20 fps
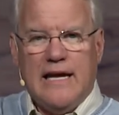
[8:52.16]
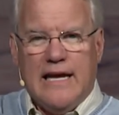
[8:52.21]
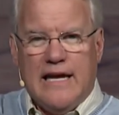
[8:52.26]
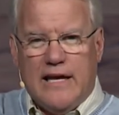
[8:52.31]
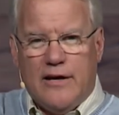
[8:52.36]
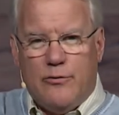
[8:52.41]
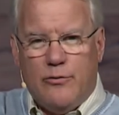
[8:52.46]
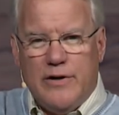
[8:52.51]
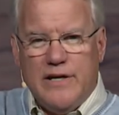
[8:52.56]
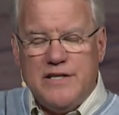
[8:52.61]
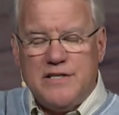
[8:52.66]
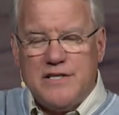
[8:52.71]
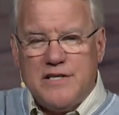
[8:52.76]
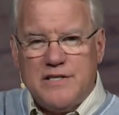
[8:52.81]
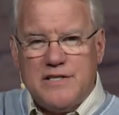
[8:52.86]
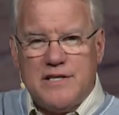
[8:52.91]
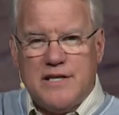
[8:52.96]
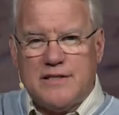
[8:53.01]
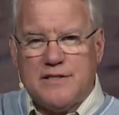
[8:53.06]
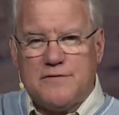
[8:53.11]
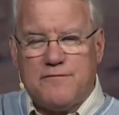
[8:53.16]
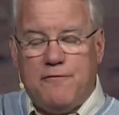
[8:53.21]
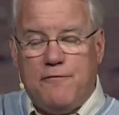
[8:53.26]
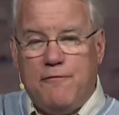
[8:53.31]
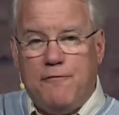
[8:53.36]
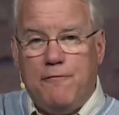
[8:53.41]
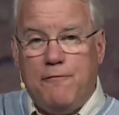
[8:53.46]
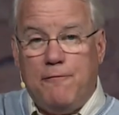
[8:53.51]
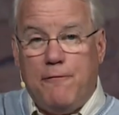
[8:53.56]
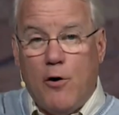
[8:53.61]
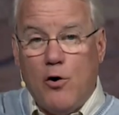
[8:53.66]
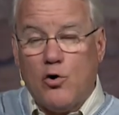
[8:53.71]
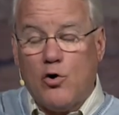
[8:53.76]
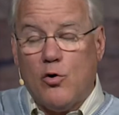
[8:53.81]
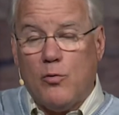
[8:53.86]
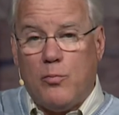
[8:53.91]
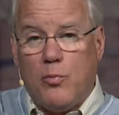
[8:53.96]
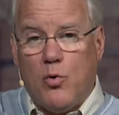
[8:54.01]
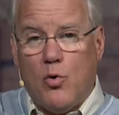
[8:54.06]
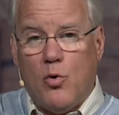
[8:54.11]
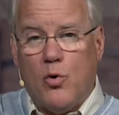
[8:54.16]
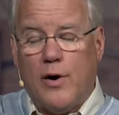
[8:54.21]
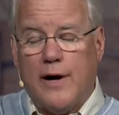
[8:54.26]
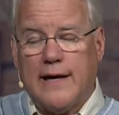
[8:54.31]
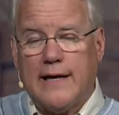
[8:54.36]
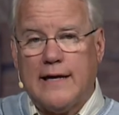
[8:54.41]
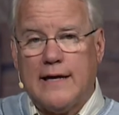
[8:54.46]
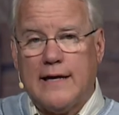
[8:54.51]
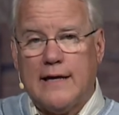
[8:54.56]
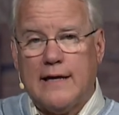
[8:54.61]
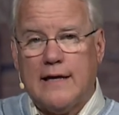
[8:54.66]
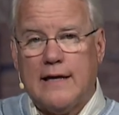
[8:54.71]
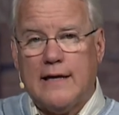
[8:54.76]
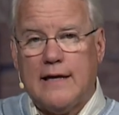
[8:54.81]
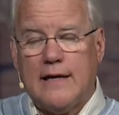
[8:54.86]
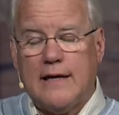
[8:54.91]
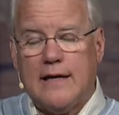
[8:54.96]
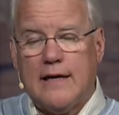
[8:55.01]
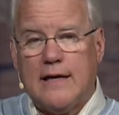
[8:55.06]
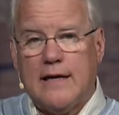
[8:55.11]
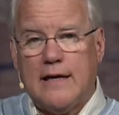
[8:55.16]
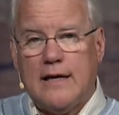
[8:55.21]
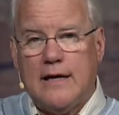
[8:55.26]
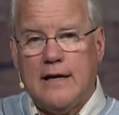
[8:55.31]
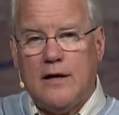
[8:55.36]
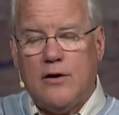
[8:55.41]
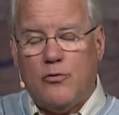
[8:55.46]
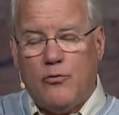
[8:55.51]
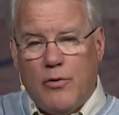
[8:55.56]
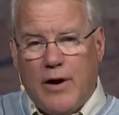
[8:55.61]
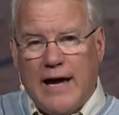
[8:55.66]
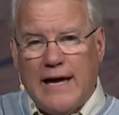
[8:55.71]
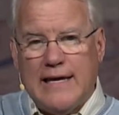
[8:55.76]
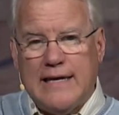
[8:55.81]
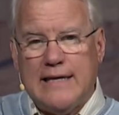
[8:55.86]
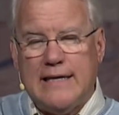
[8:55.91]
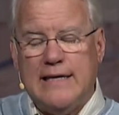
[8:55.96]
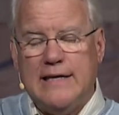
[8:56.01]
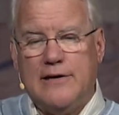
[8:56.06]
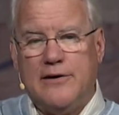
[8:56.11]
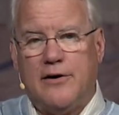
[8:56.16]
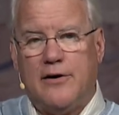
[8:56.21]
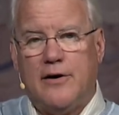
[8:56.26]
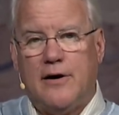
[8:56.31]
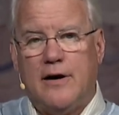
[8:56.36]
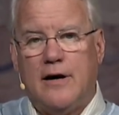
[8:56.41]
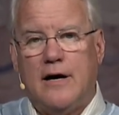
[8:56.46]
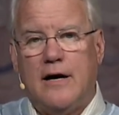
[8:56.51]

It reaches its focal point right here